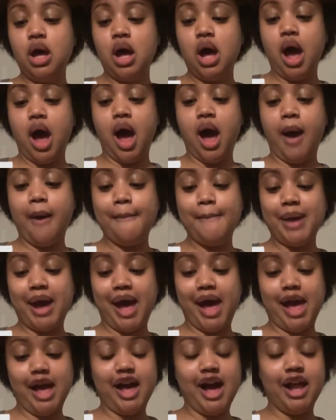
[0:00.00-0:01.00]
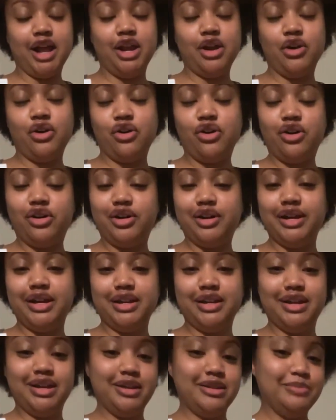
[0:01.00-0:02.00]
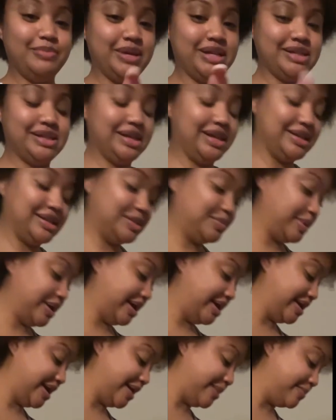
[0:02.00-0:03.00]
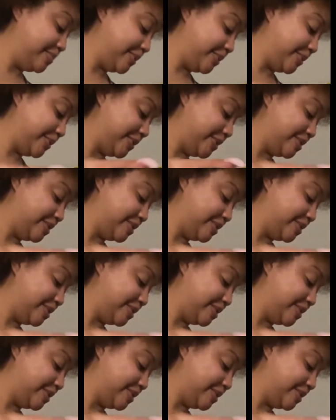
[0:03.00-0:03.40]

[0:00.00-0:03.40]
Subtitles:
but I got it all in hibiscus pineapple.